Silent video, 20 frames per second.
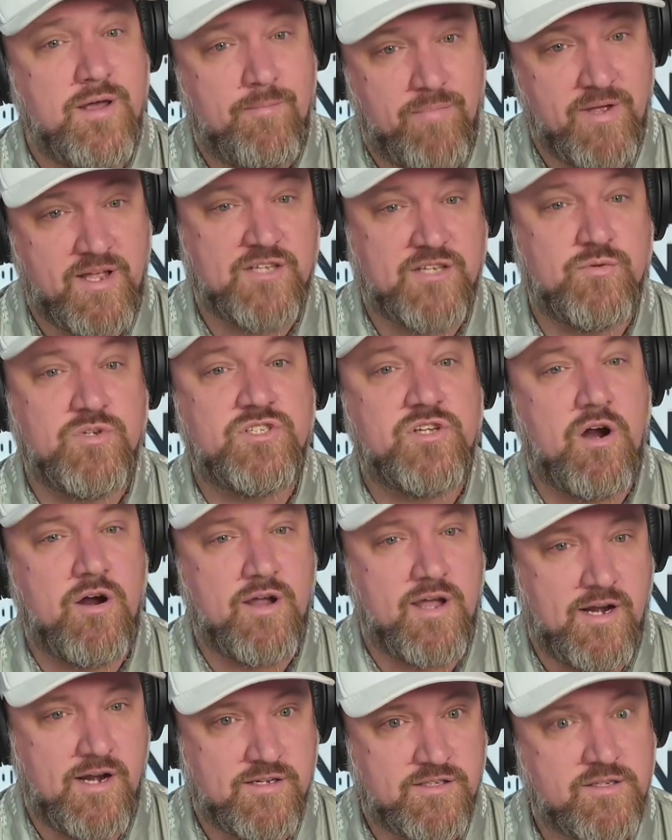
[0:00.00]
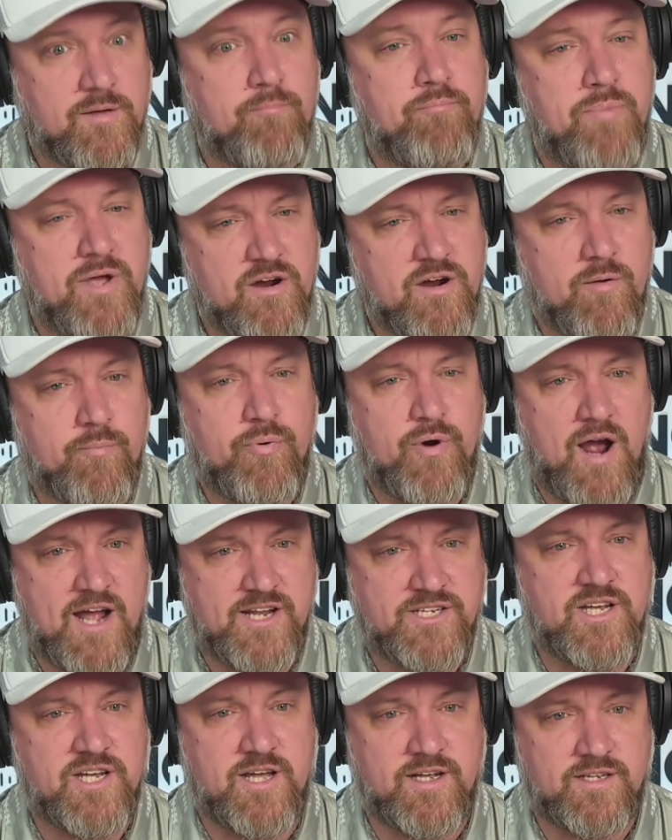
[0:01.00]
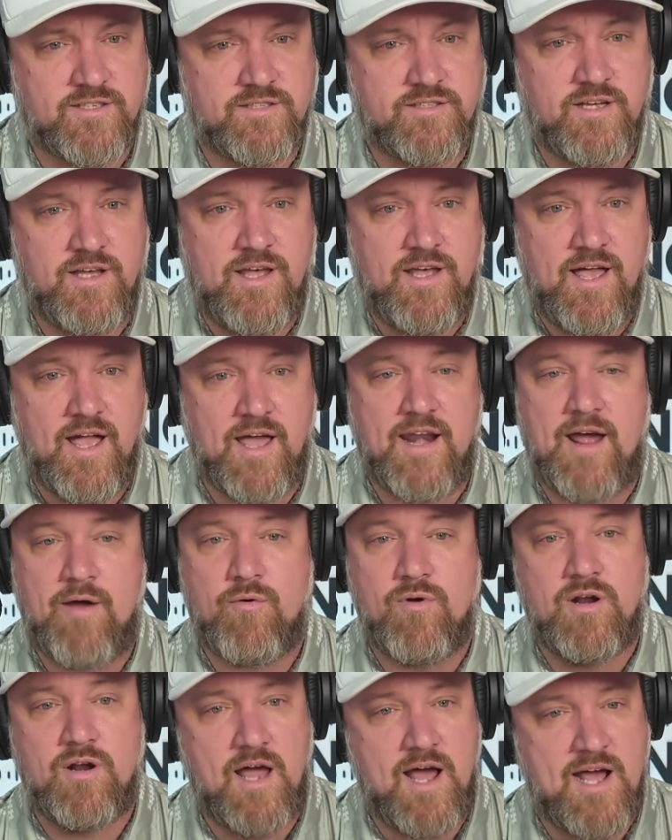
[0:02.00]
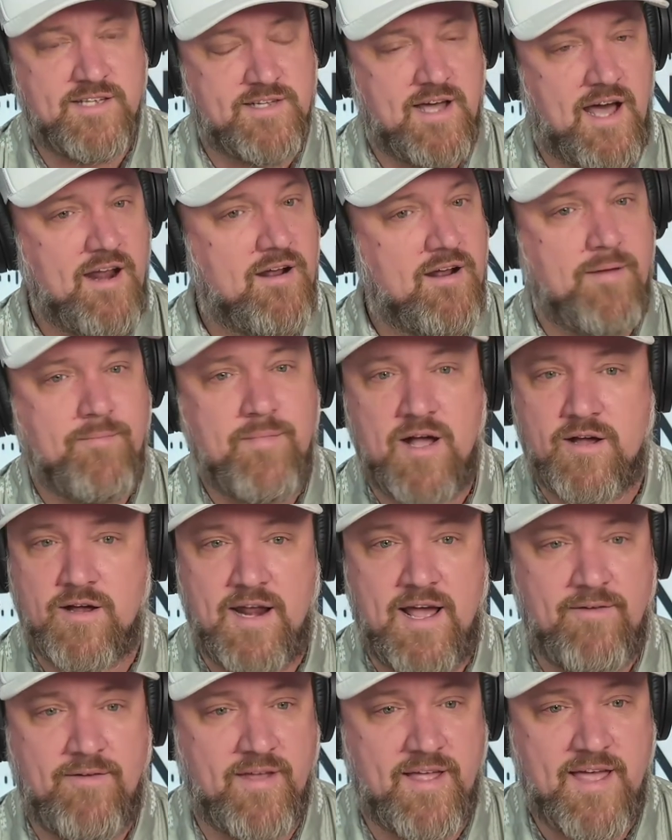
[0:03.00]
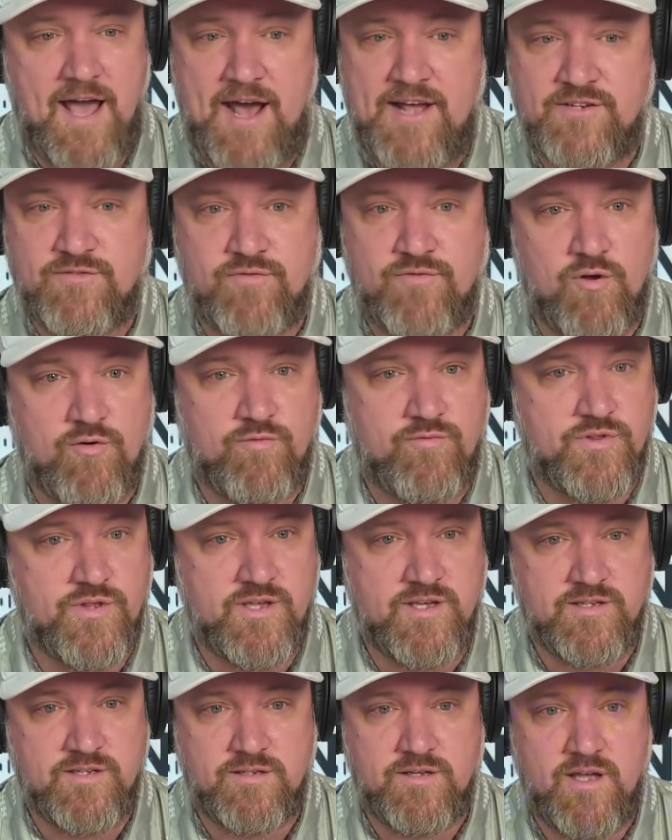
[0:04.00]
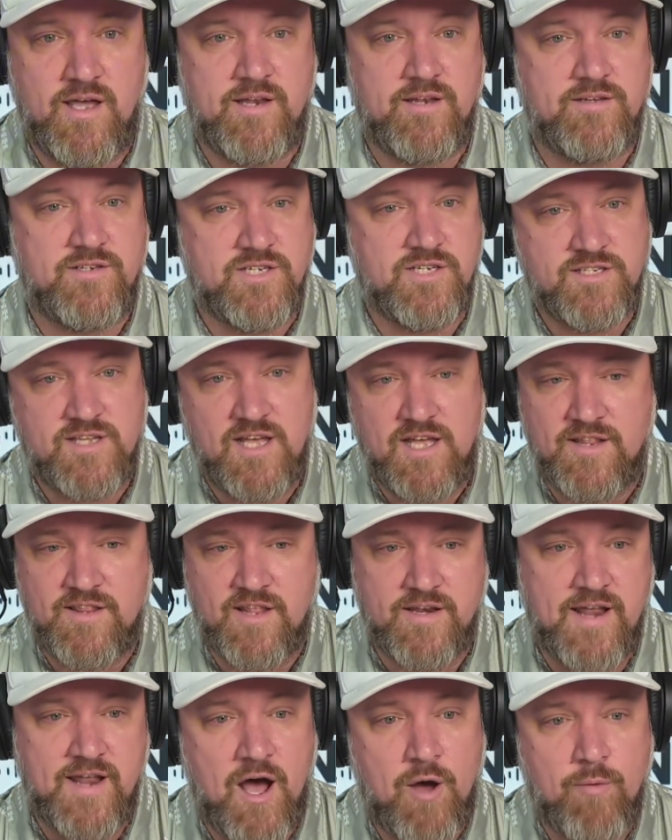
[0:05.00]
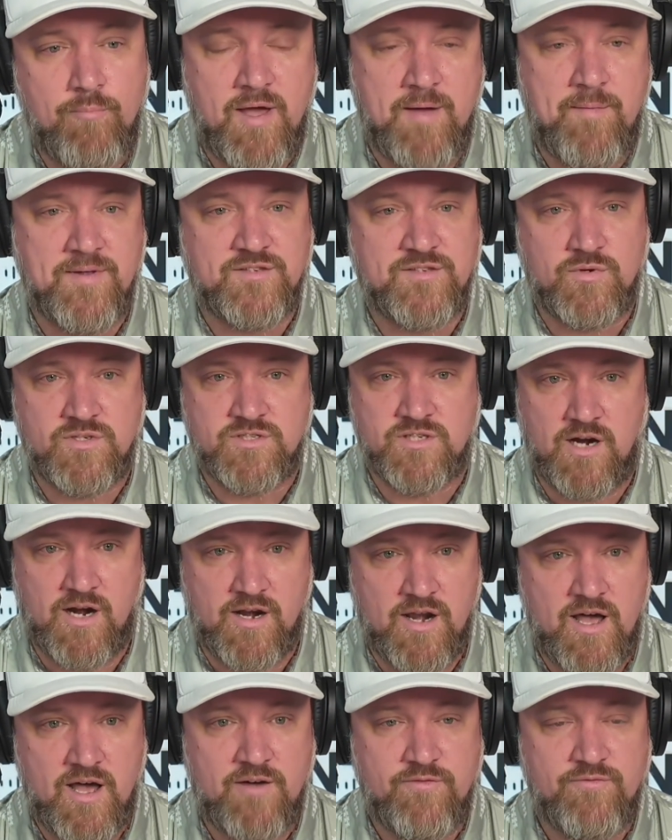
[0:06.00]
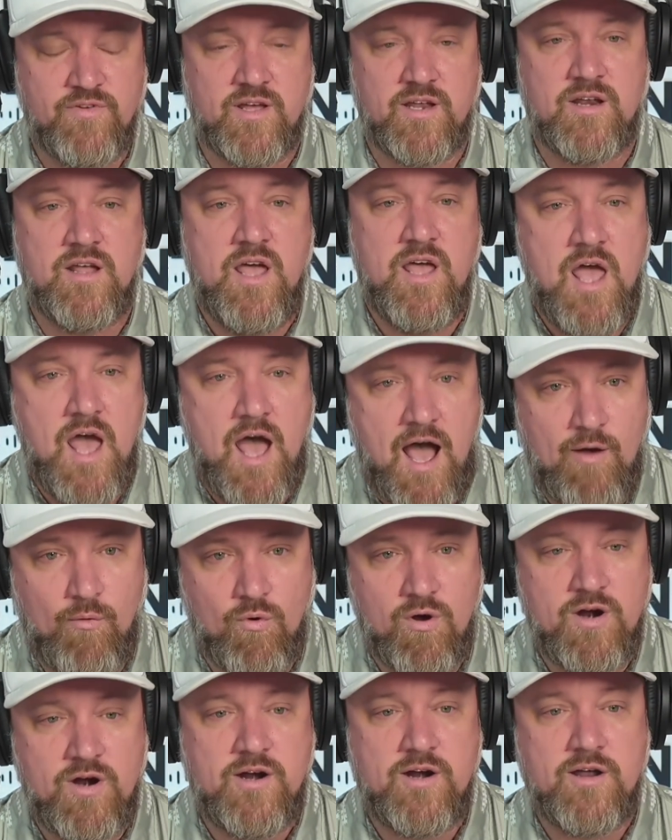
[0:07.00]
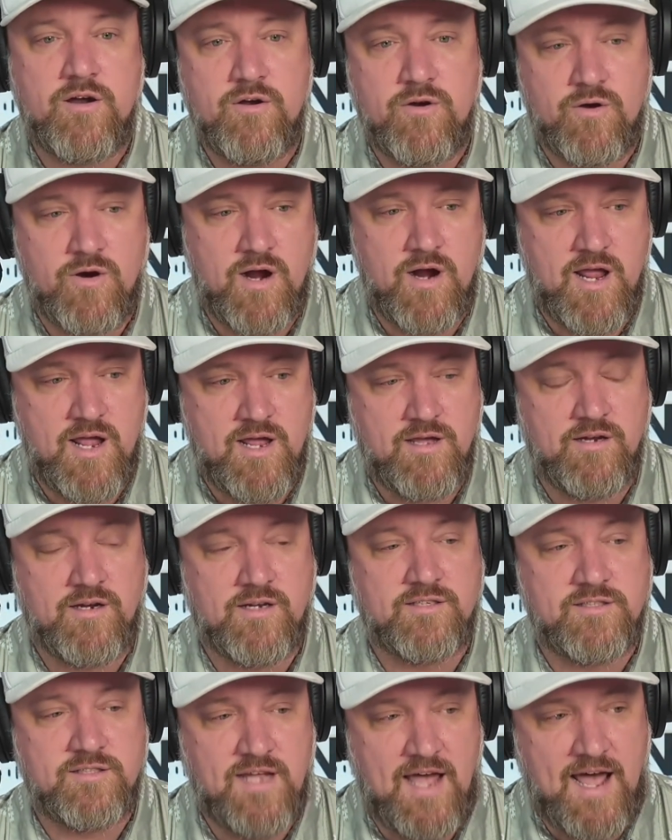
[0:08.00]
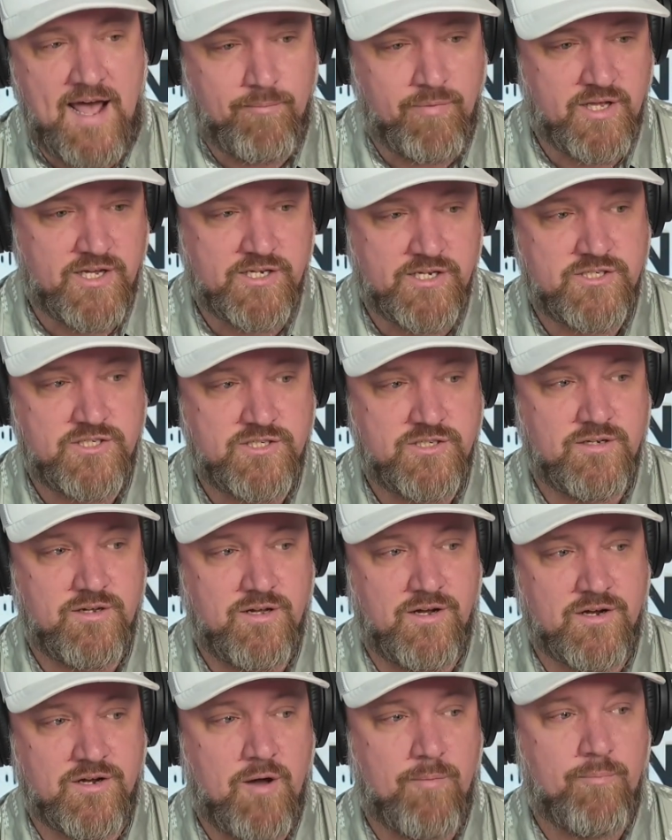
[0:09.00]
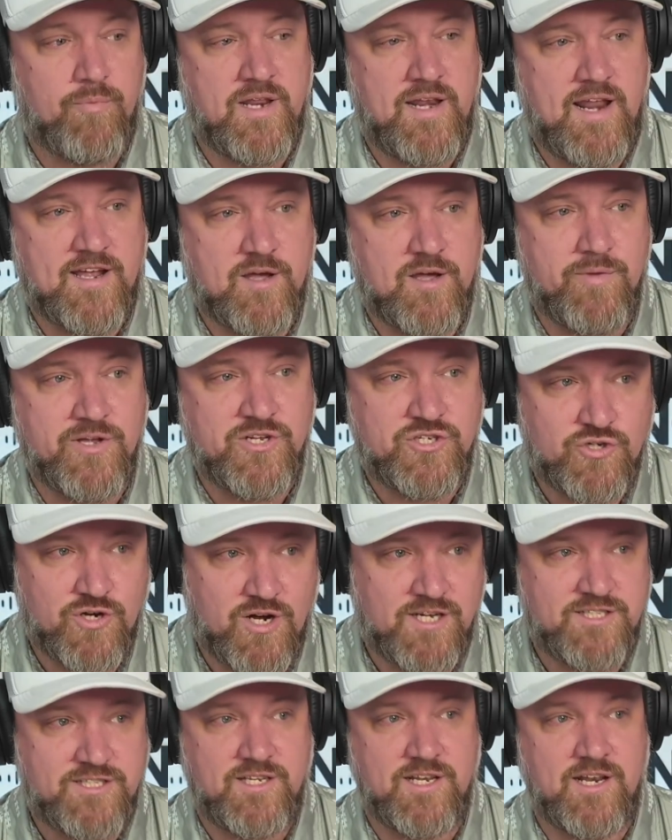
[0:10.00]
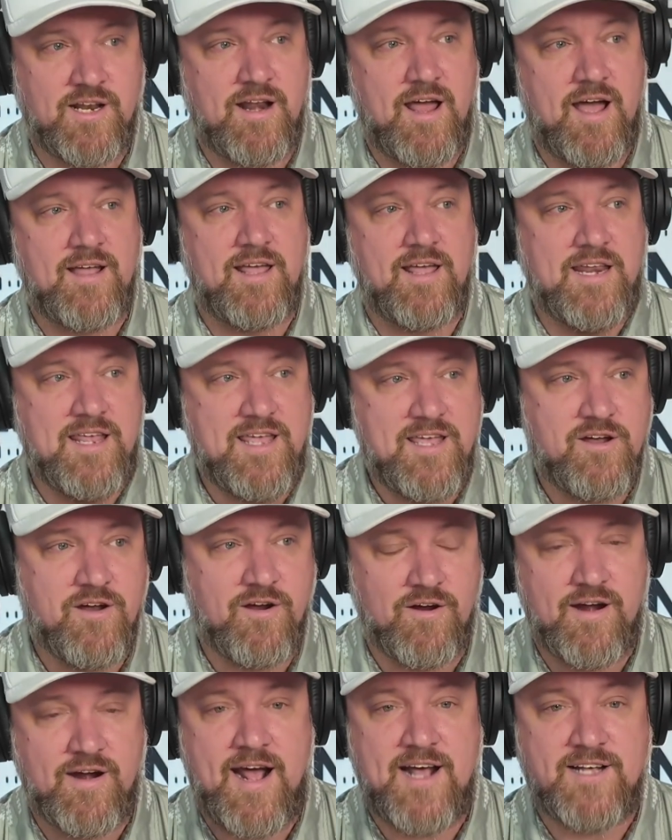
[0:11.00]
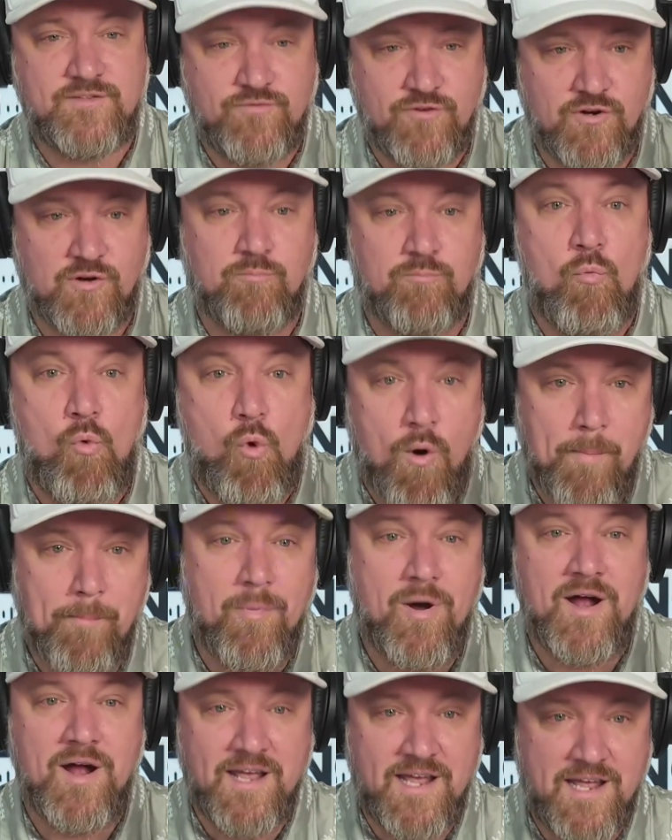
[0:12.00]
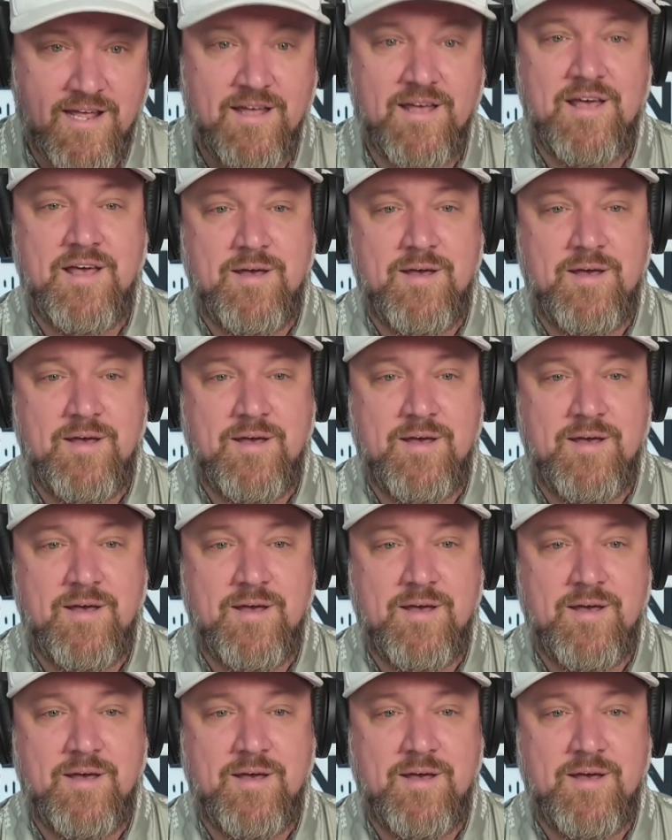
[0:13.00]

because we started getting some bigger projects, and I realized I'm not going to have the cash flow for these, and just getting the down payments wasn't enough. And I wanted to create and establish a company that could be trusted and not get eager and ask for more money